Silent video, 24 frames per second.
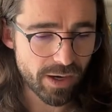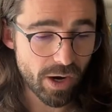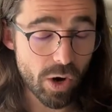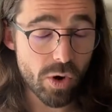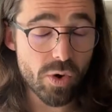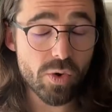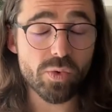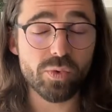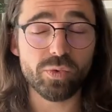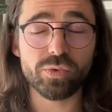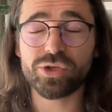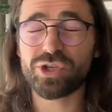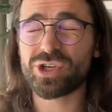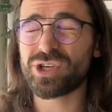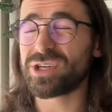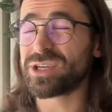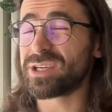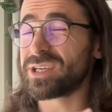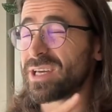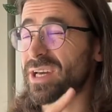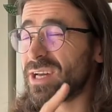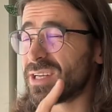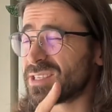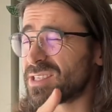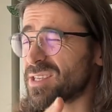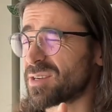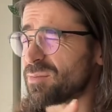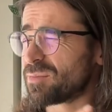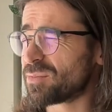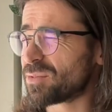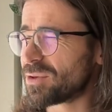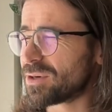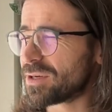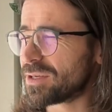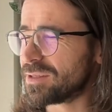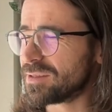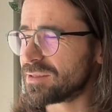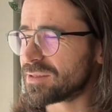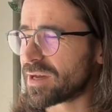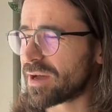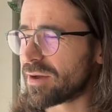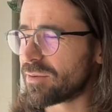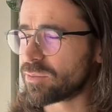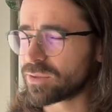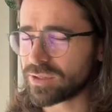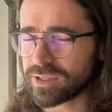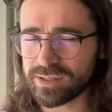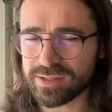Oh shit! Yeah, at some point in
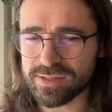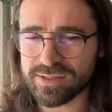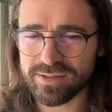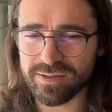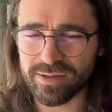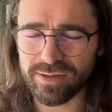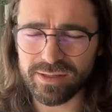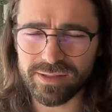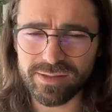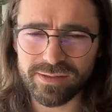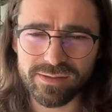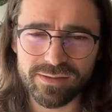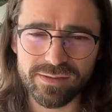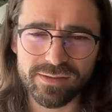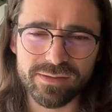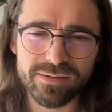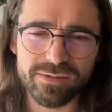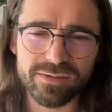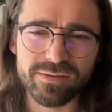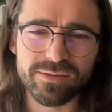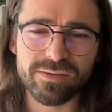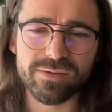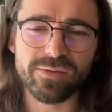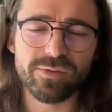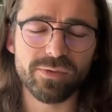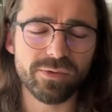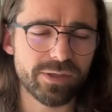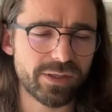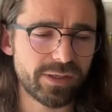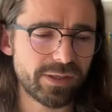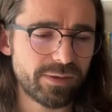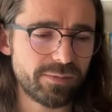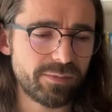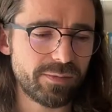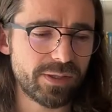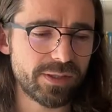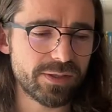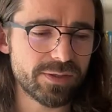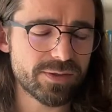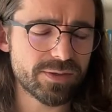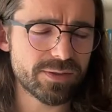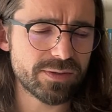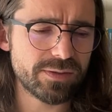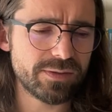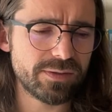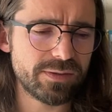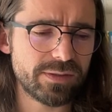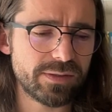time when I started the, the recording, I
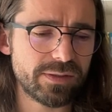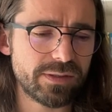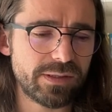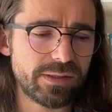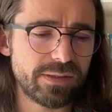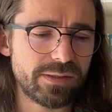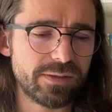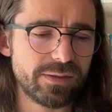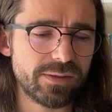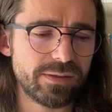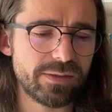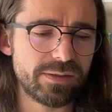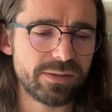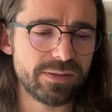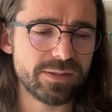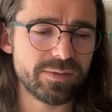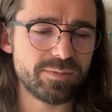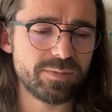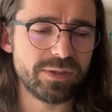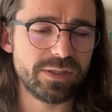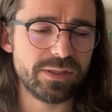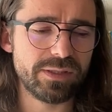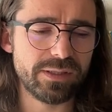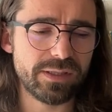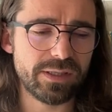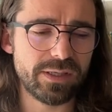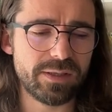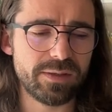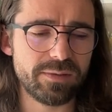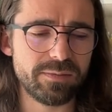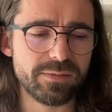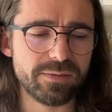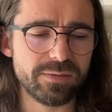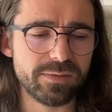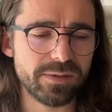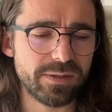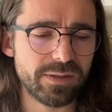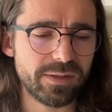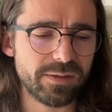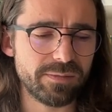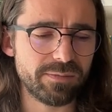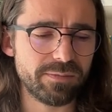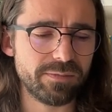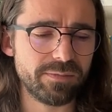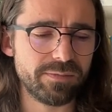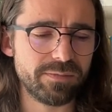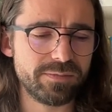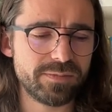mentioned that there's been a,
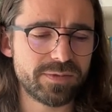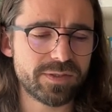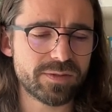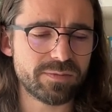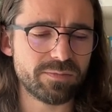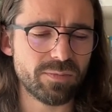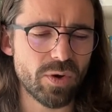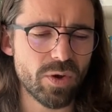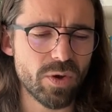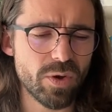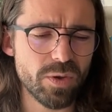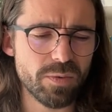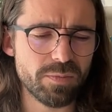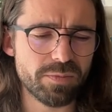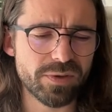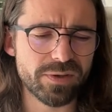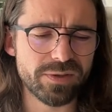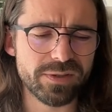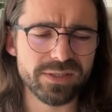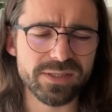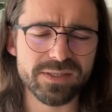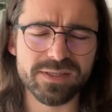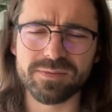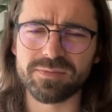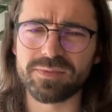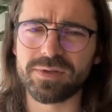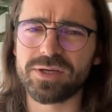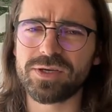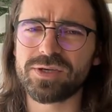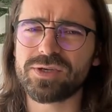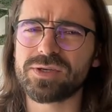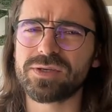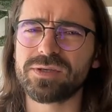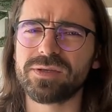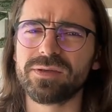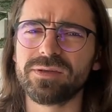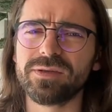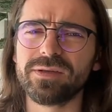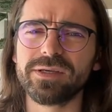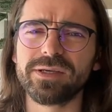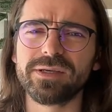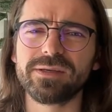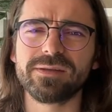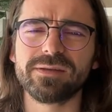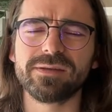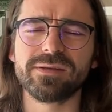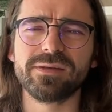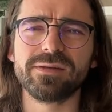a small participation on
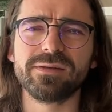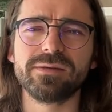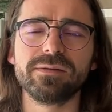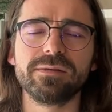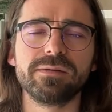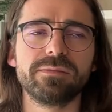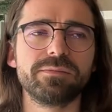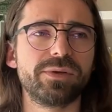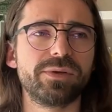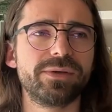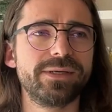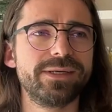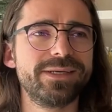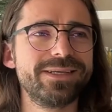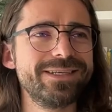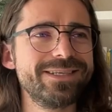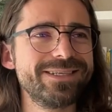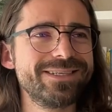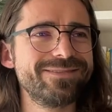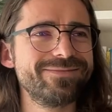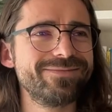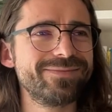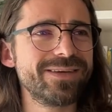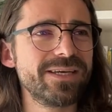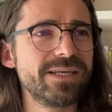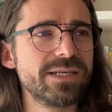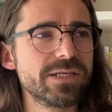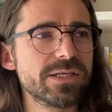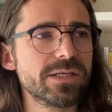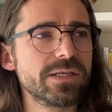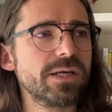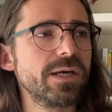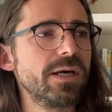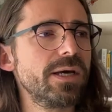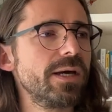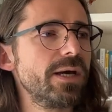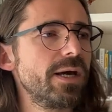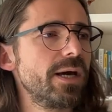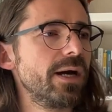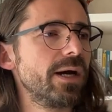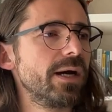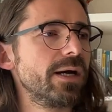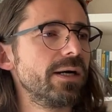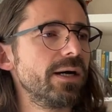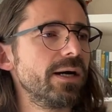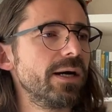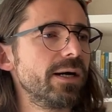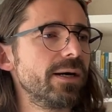LinkedIn participation
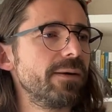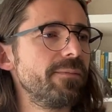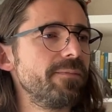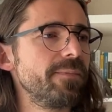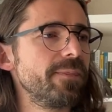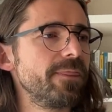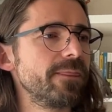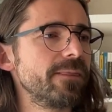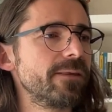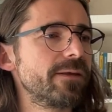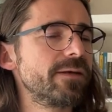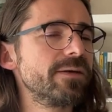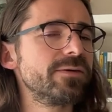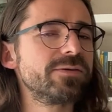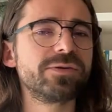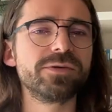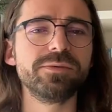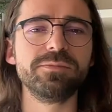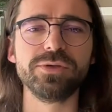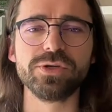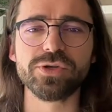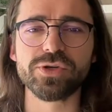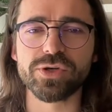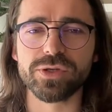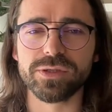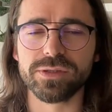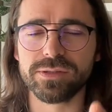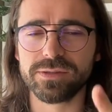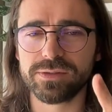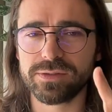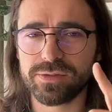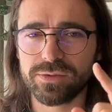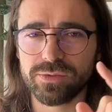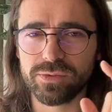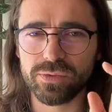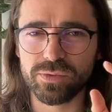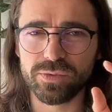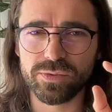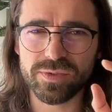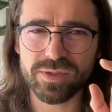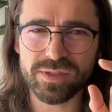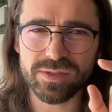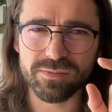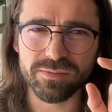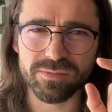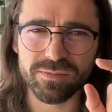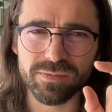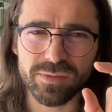um, contribution to
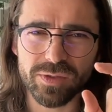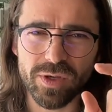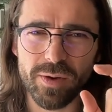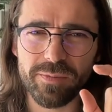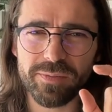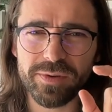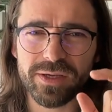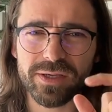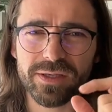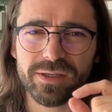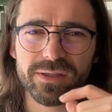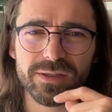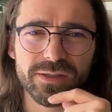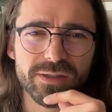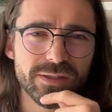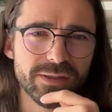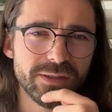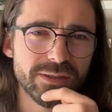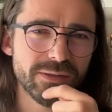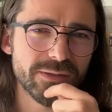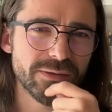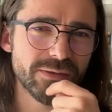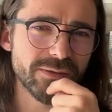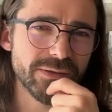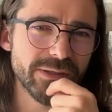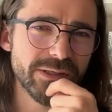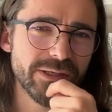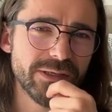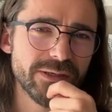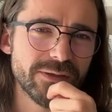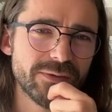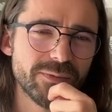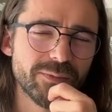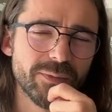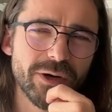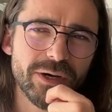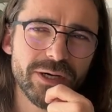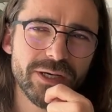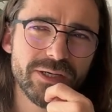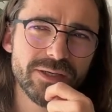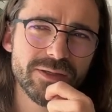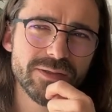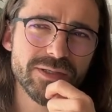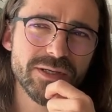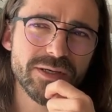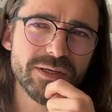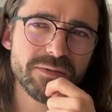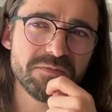some topic uh, related to
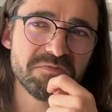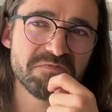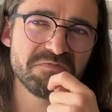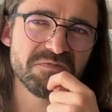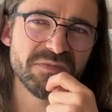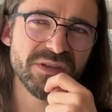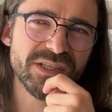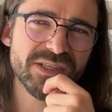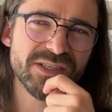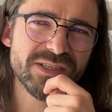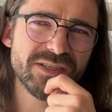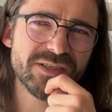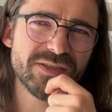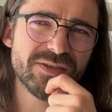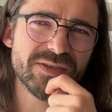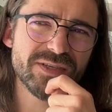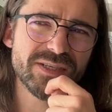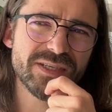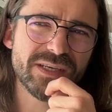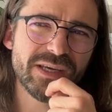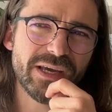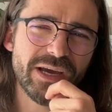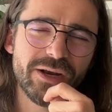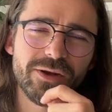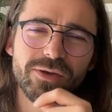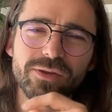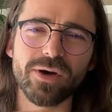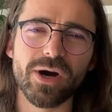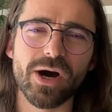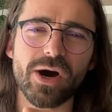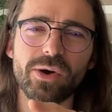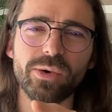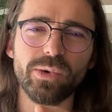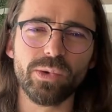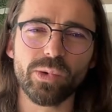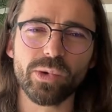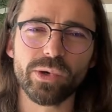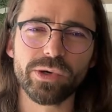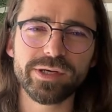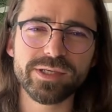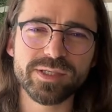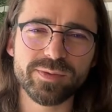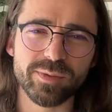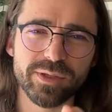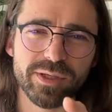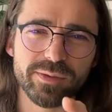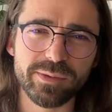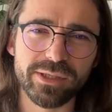marketing. I was like, mm, that's interesting. I don't know how it
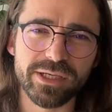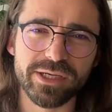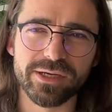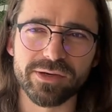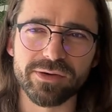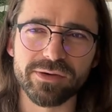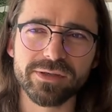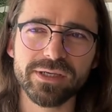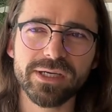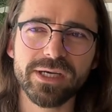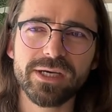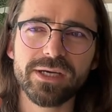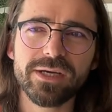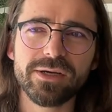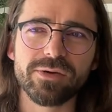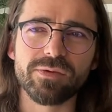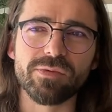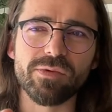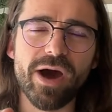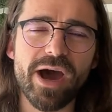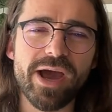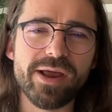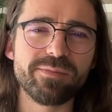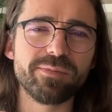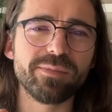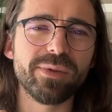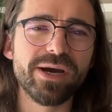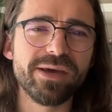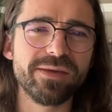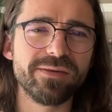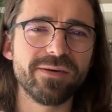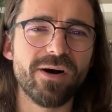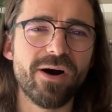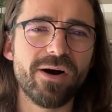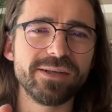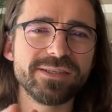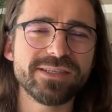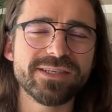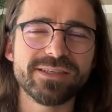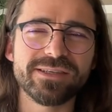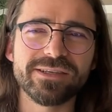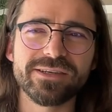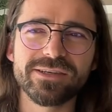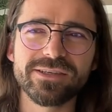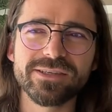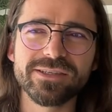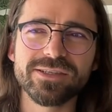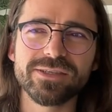works, but I'm gonna write my thoughts
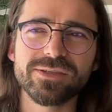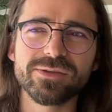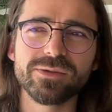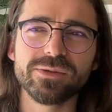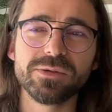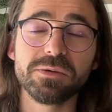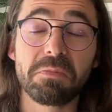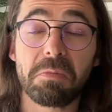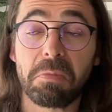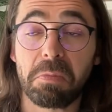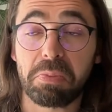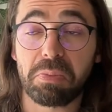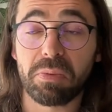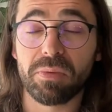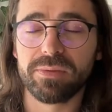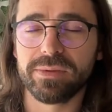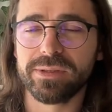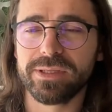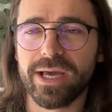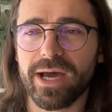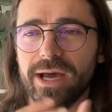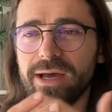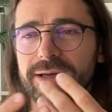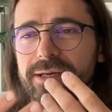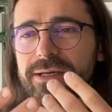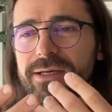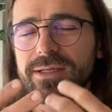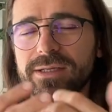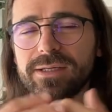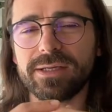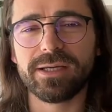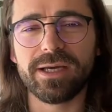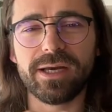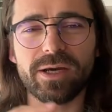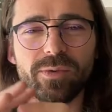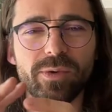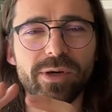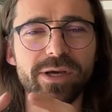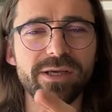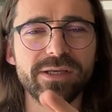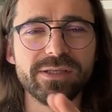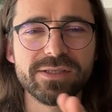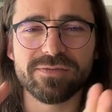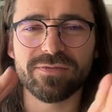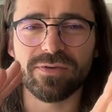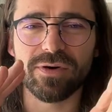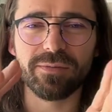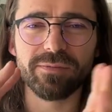there. So yeah. Anyway,
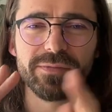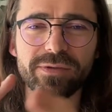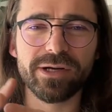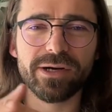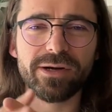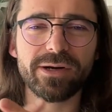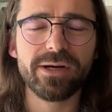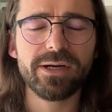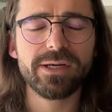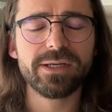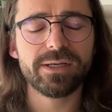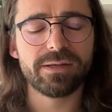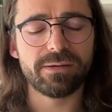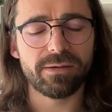it's from there.